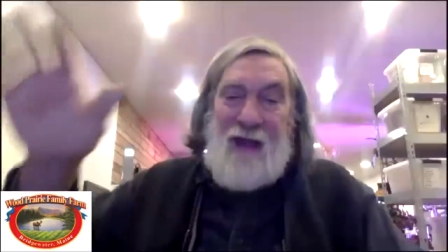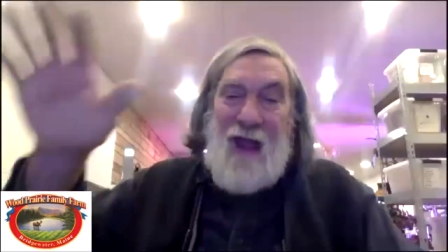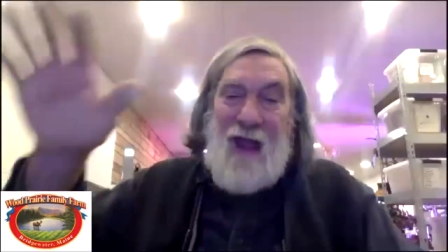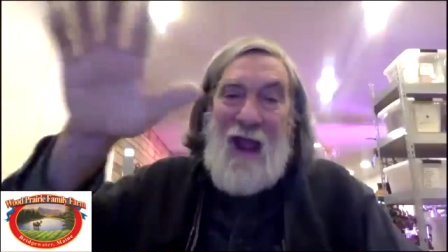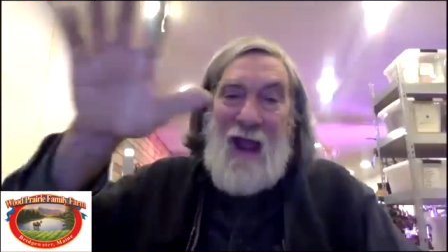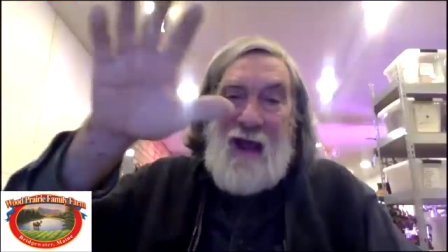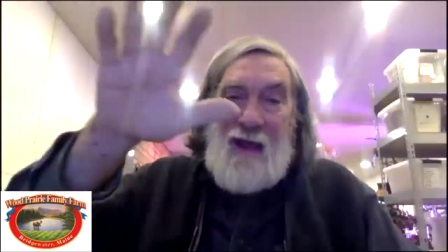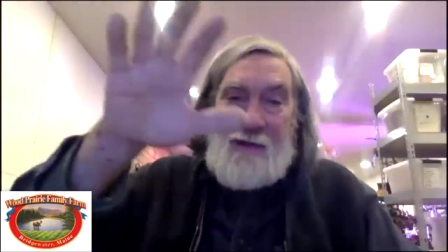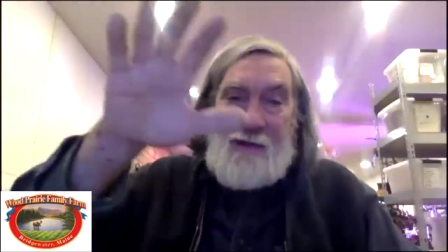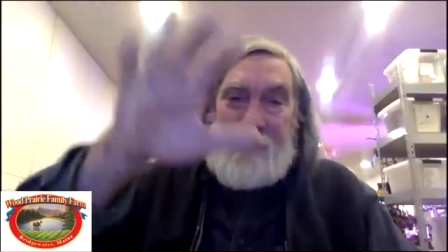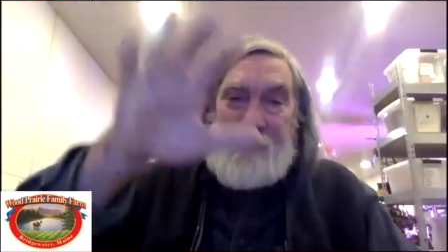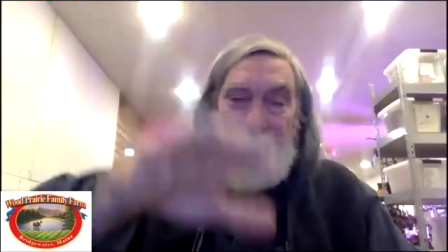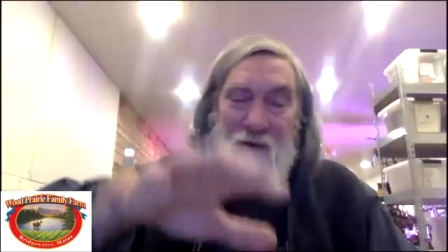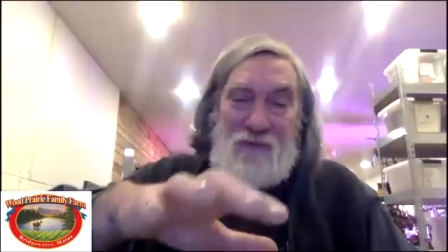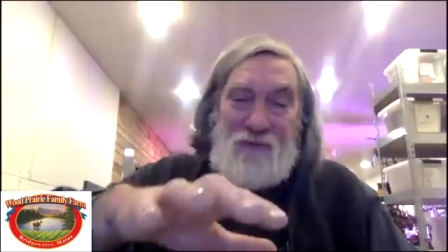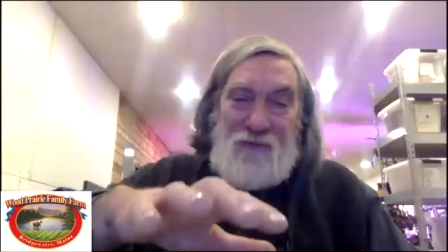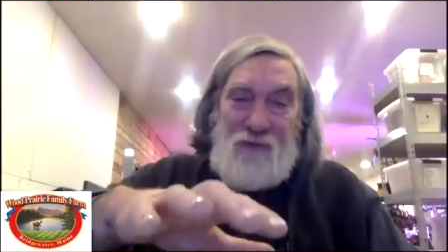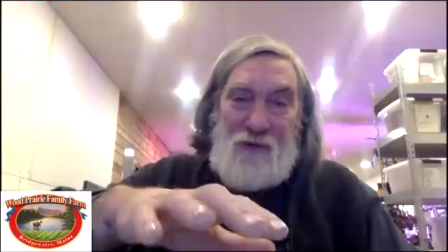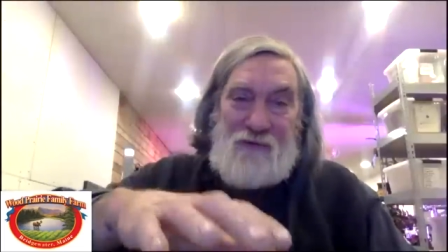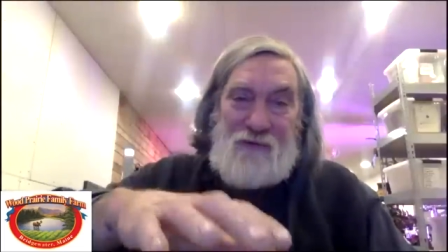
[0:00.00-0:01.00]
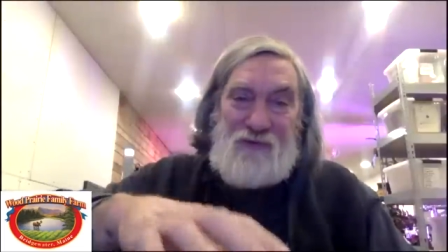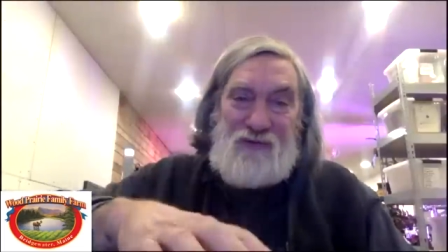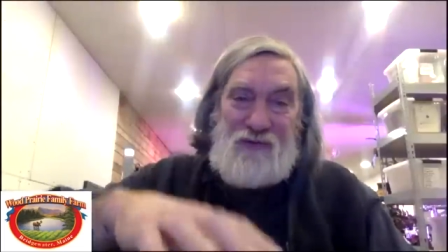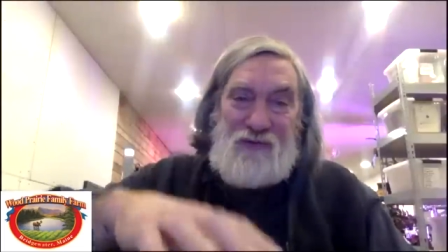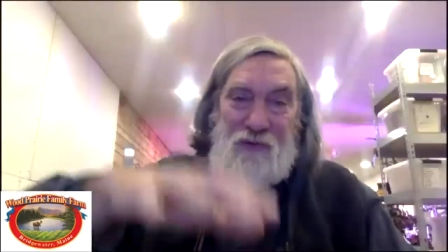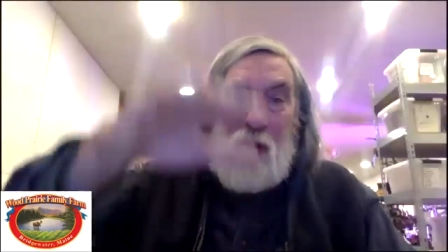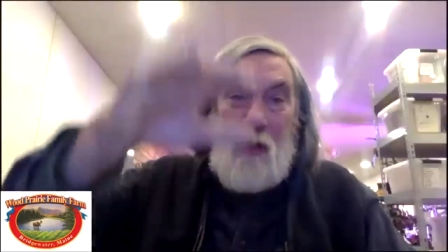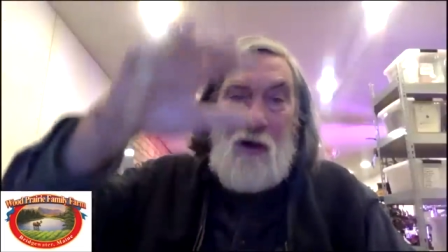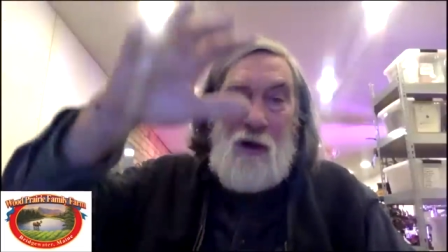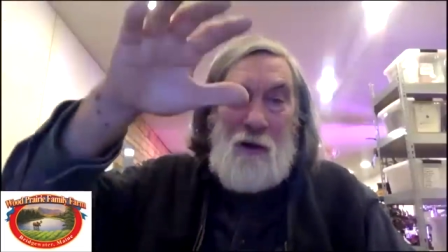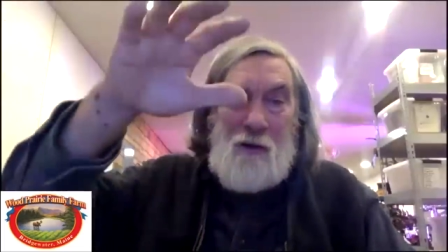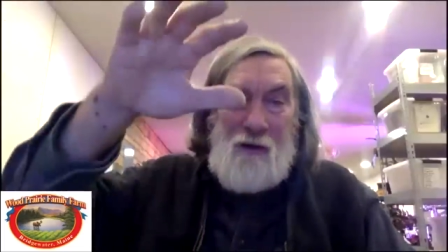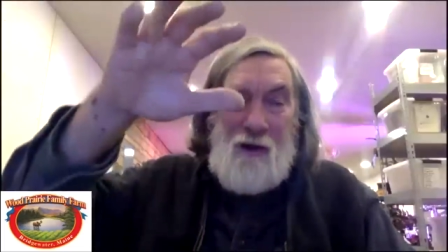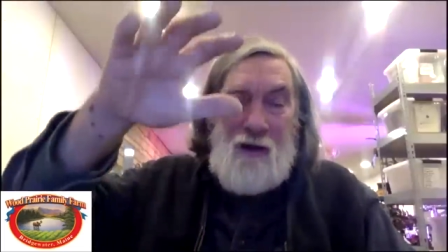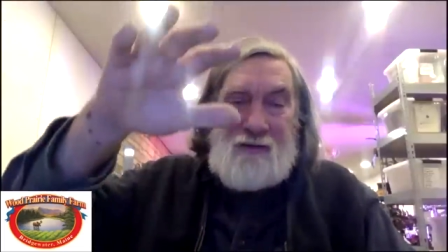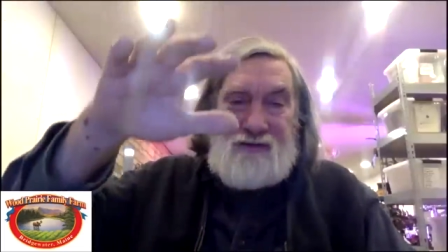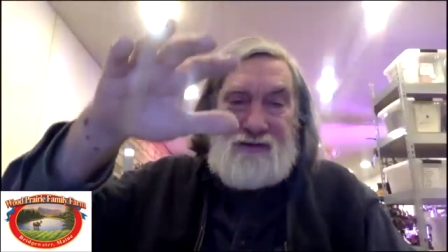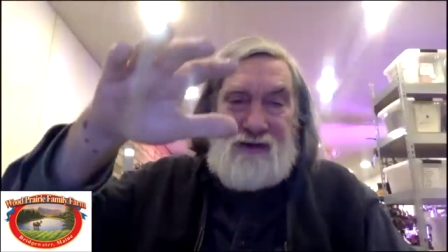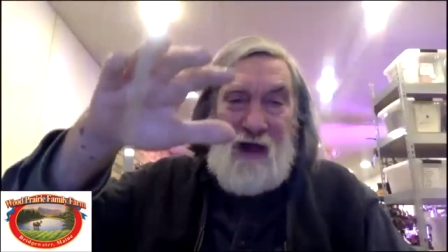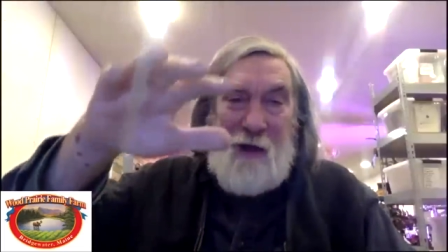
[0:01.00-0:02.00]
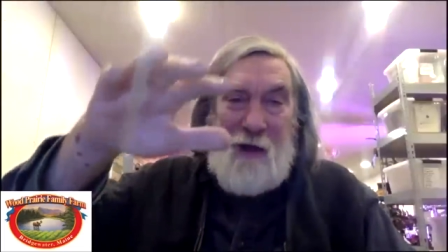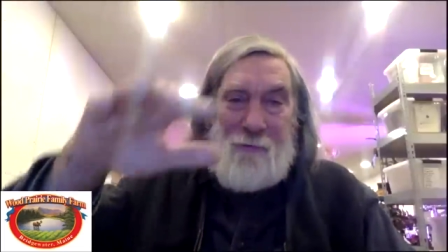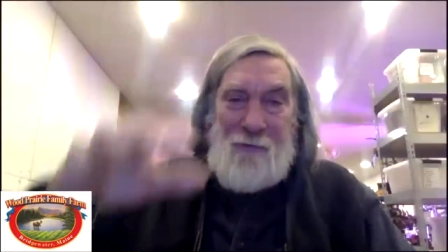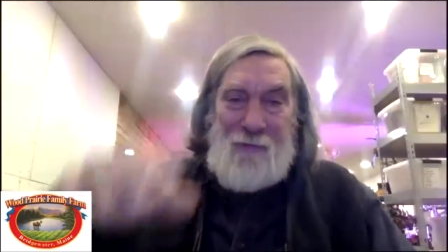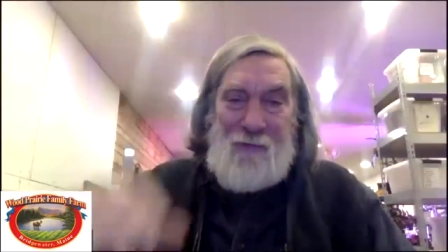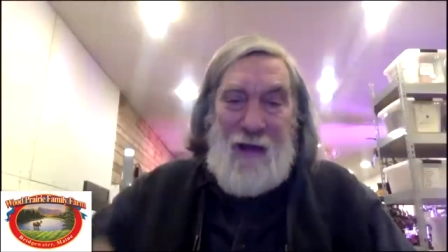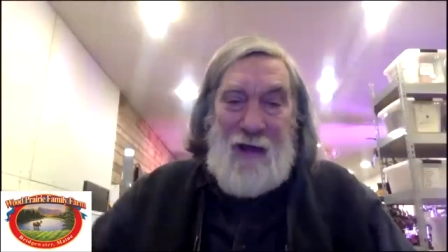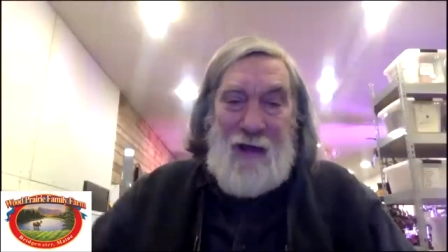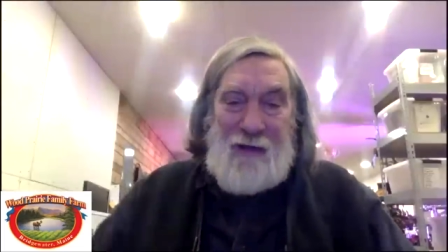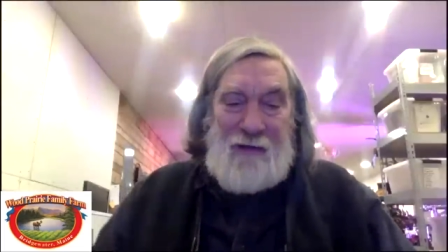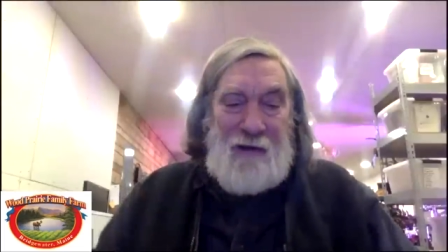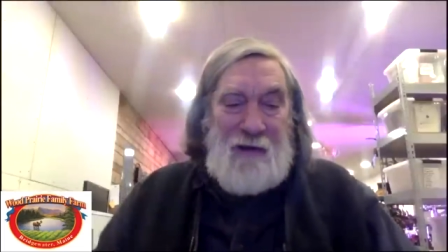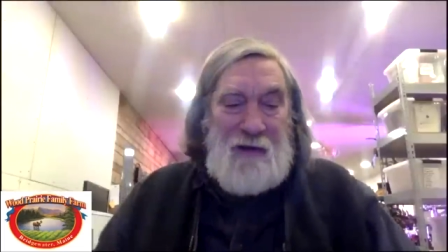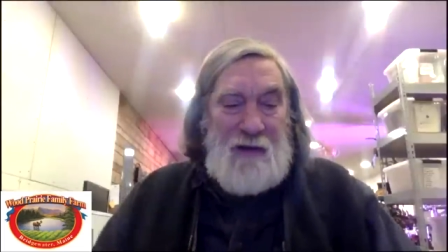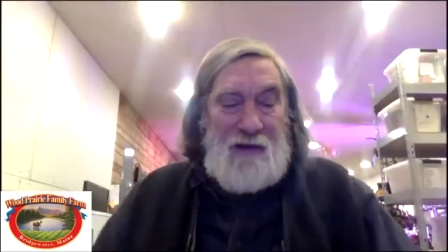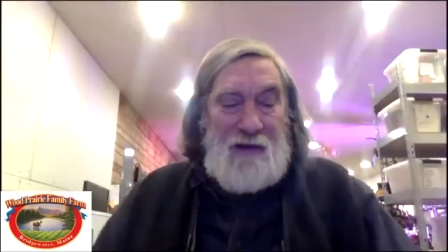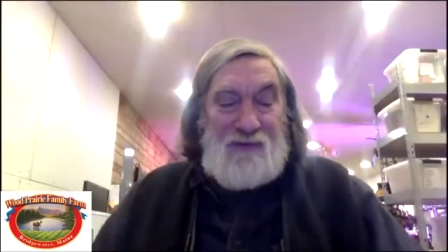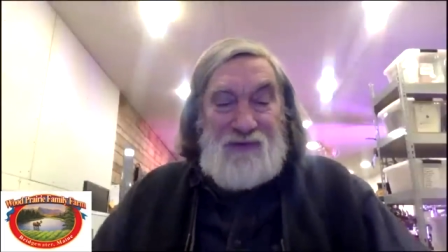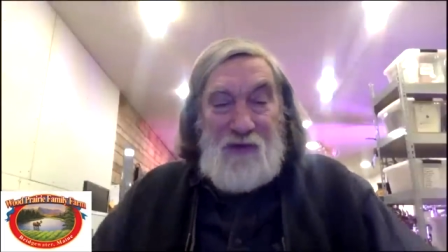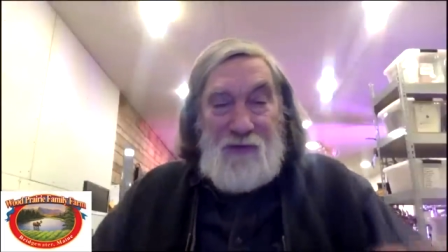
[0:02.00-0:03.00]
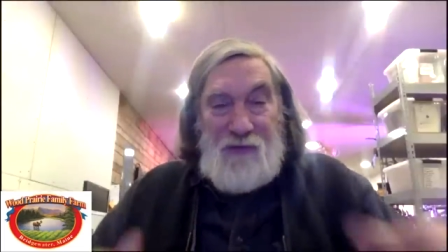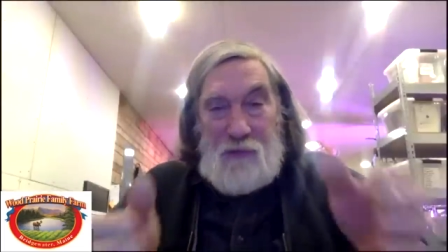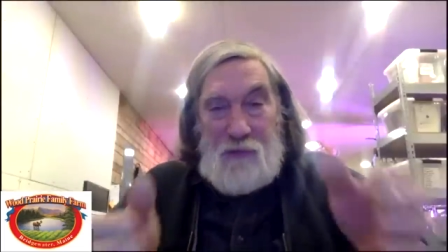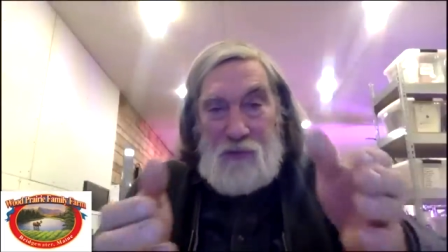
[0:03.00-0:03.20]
and then add a foot of straw on top of that.